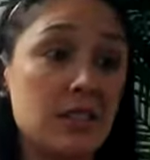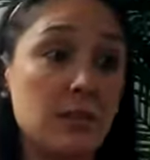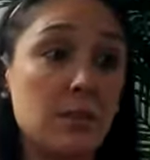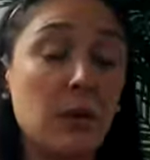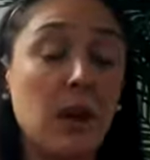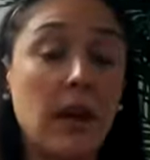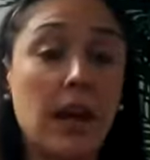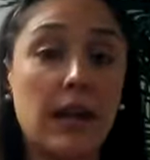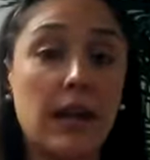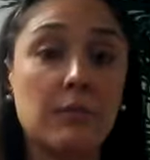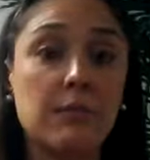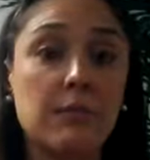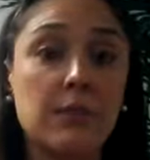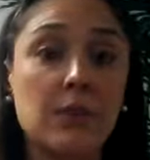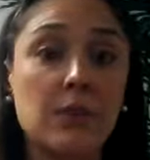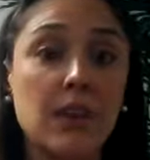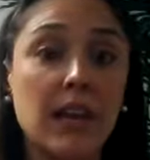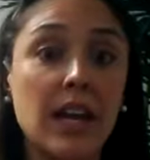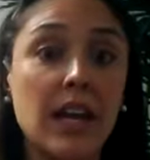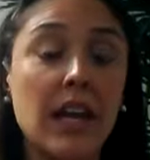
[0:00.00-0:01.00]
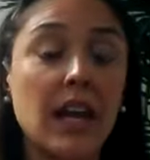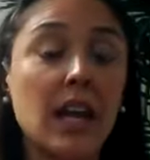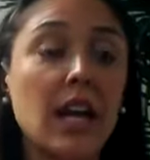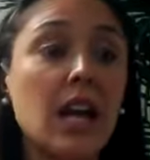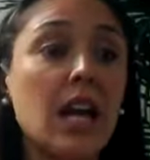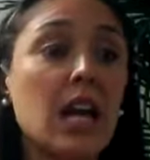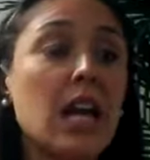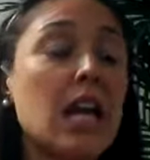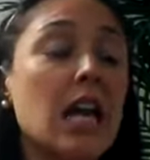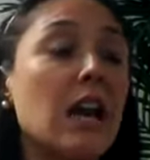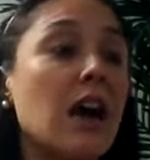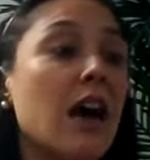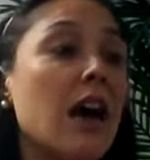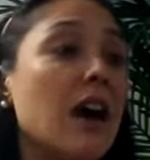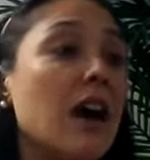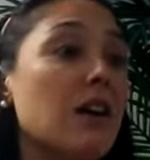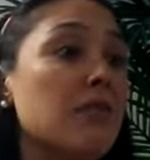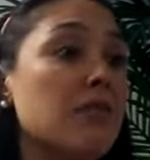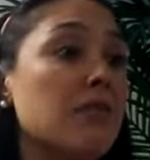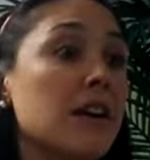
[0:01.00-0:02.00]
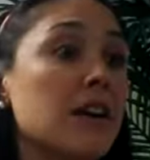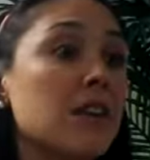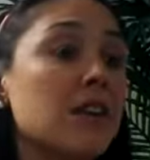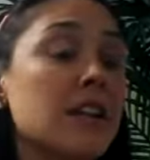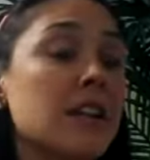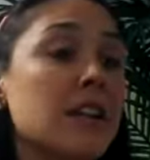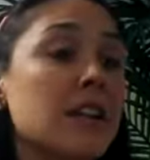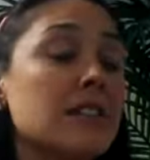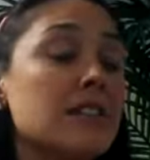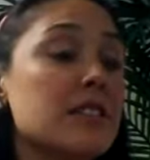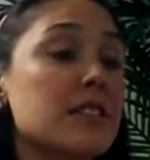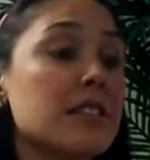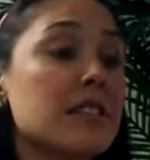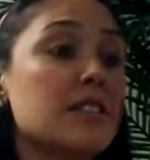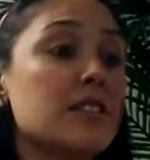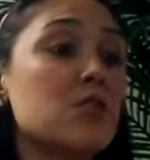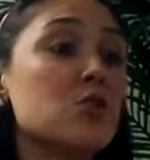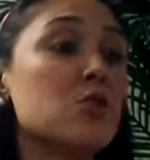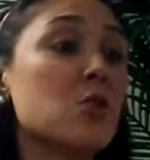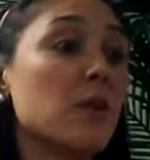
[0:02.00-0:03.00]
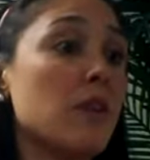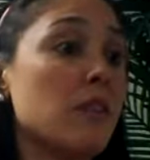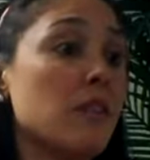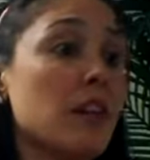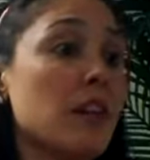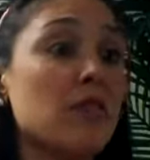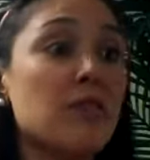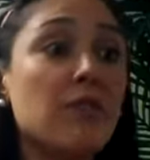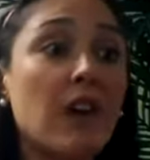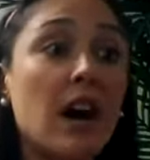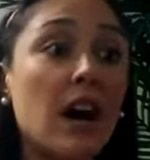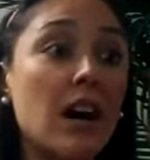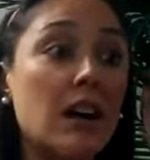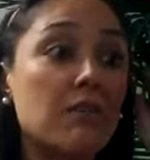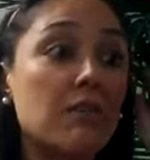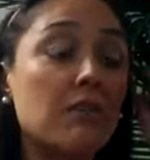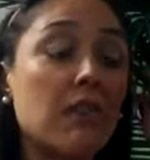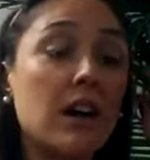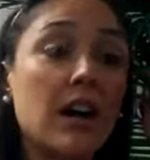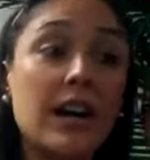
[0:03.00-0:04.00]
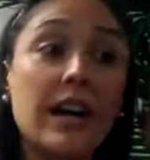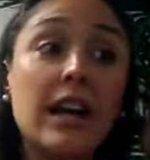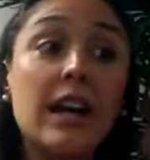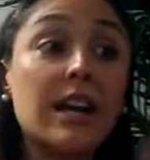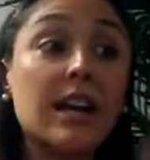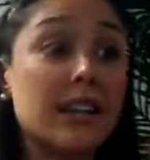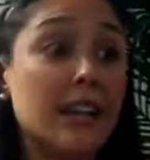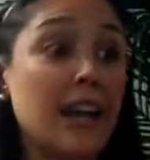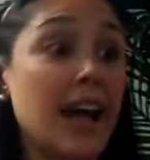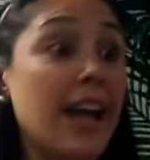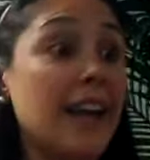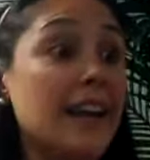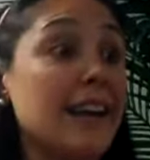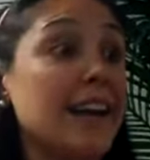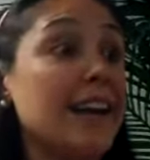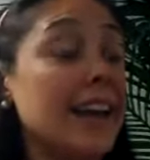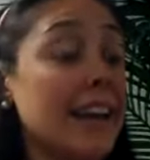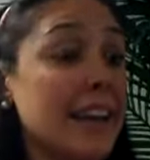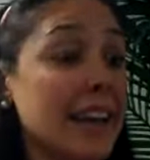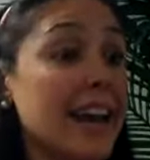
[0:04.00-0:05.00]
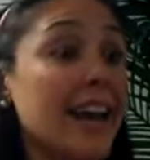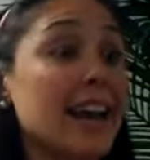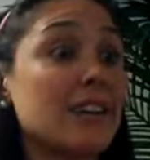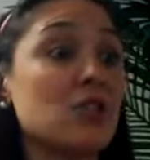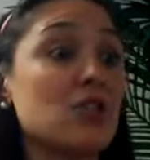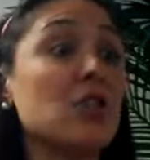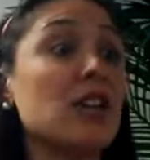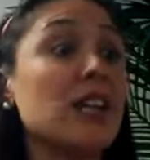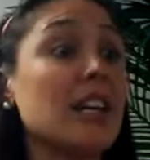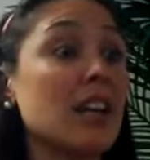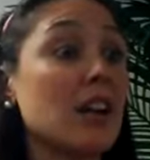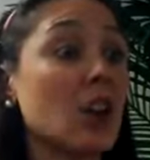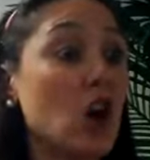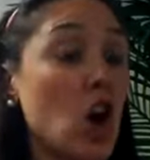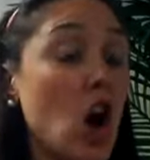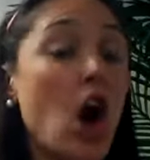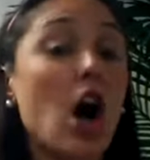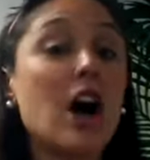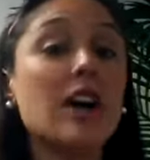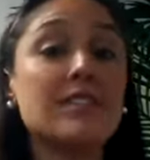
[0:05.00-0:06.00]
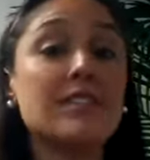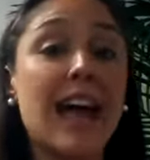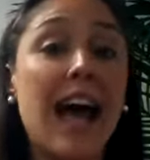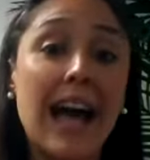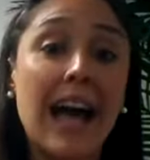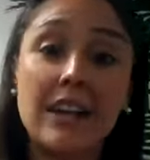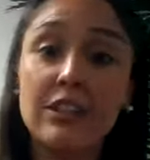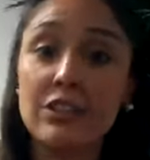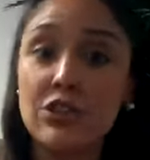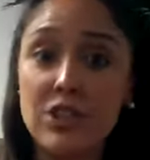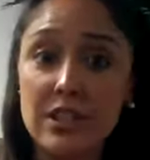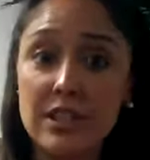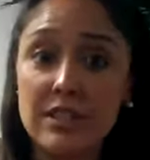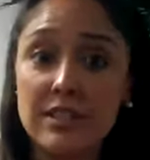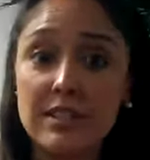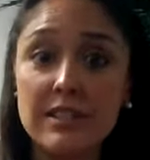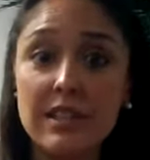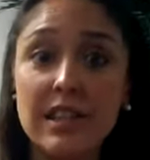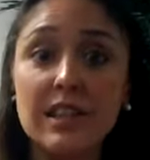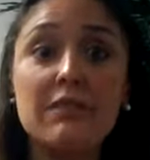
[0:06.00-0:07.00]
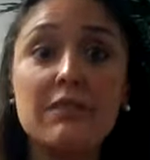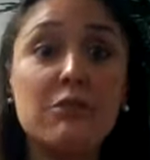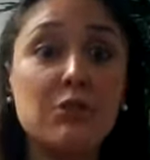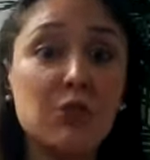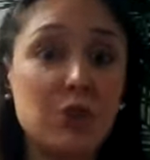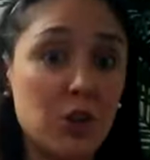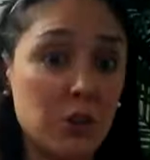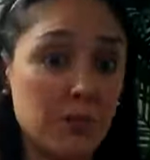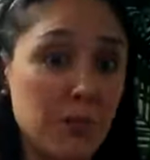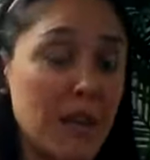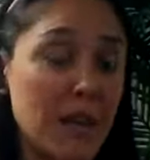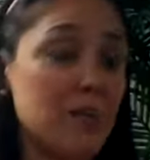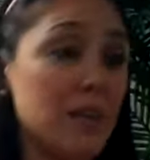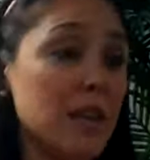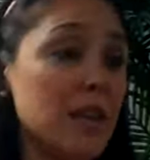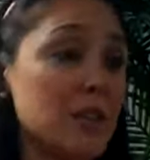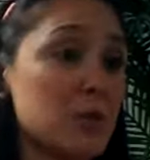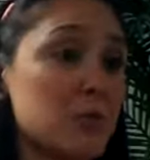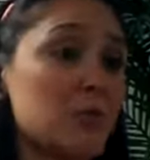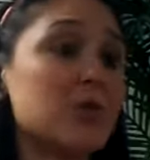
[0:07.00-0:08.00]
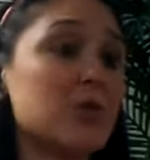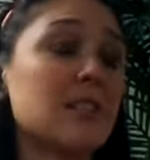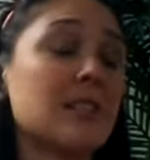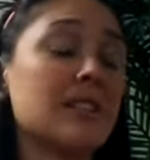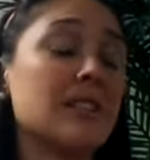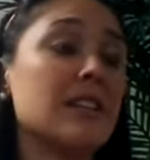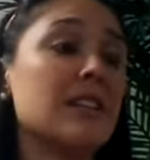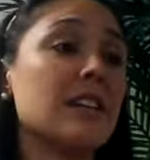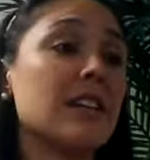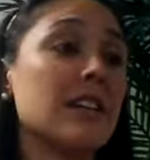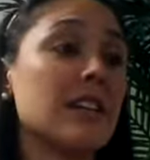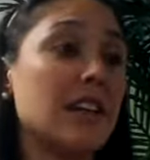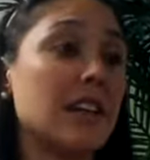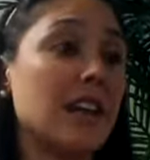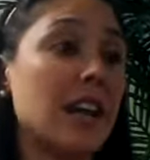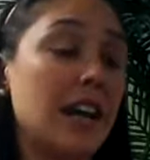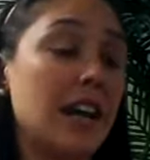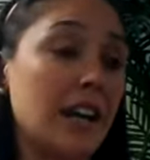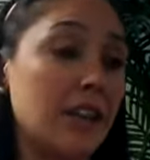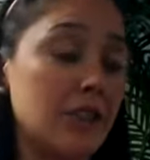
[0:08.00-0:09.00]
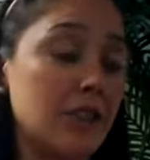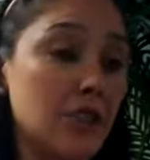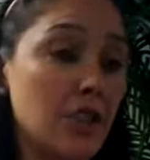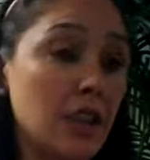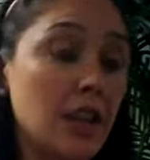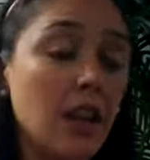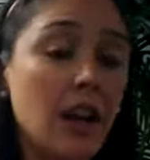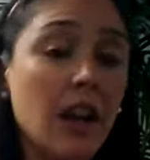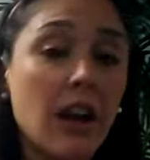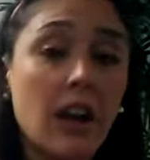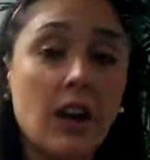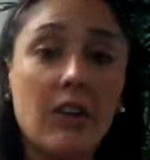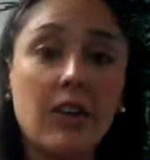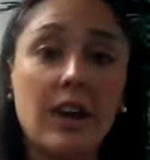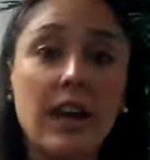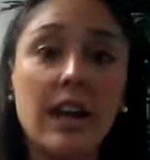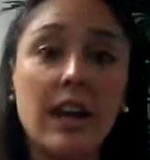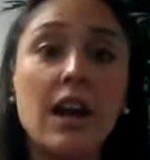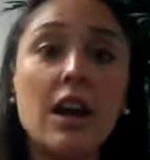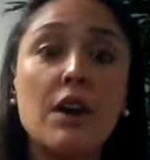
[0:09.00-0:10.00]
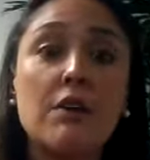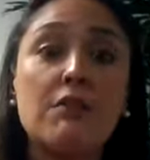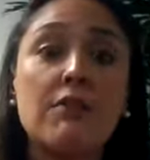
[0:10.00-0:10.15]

supply, okay? Fenugreek is a derivative of a nut, and it can actually cause allergies if your baby is presented a nut allergy, okay?